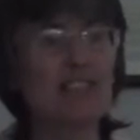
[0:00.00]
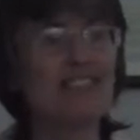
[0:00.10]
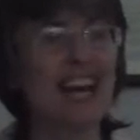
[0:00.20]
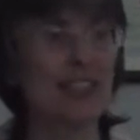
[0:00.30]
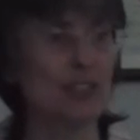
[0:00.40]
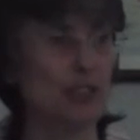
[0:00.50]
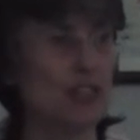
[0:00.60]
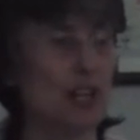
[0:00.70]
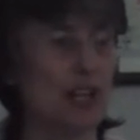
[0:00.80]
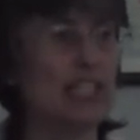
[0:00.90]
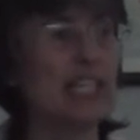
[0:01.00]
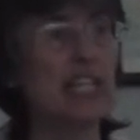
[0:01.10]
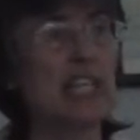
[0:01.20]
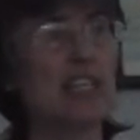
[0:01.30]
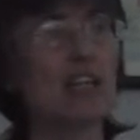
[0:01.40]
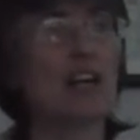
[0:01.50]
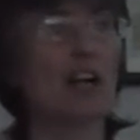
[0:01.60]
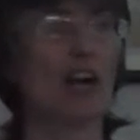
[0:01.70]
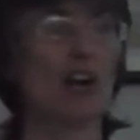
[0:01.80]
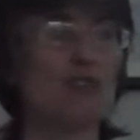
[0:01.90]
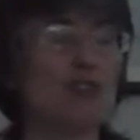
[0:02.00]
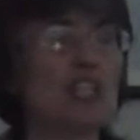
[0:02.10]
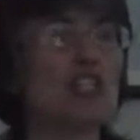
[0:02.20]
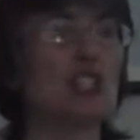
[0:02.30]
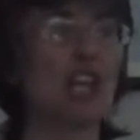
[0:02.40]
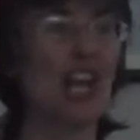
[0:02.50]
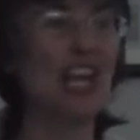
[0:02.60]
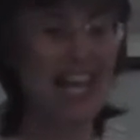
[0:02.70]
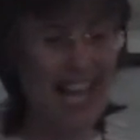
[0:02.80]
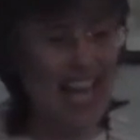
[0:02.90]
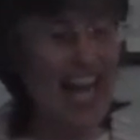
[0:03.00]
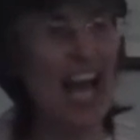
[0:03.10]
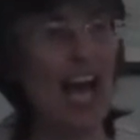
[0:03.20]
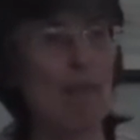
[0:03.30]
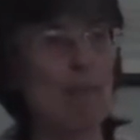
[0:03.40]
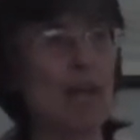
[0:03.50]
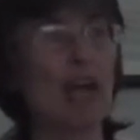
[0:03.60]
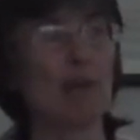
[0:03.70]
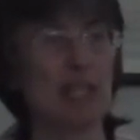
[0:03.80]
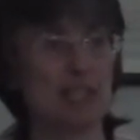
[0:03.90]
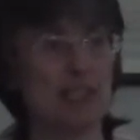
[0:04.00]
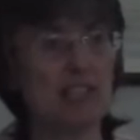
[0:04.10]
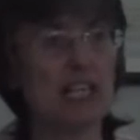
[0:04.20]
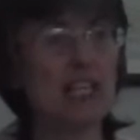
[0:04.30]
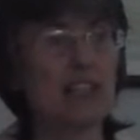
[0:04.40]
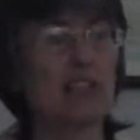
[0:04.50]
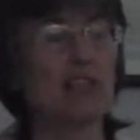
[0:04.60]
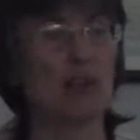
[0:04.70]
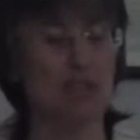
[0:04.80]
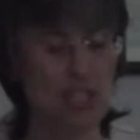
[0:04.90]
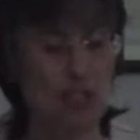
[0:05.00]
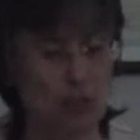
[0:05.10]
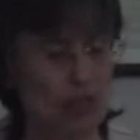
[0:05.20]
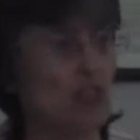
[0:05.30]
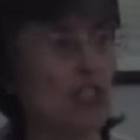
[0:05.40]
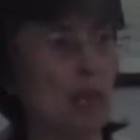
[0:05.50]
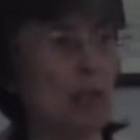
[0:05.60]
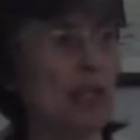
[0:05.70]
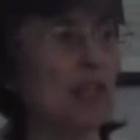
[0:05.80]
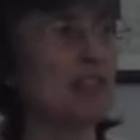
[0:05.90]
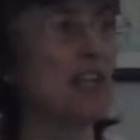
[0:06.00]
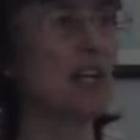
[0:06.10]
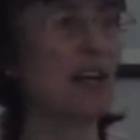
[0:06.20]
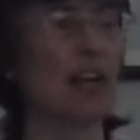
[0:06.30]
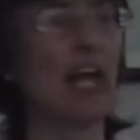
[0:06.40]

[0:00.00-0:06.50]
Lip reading: standard or key or traditional areas. These are issues or topics or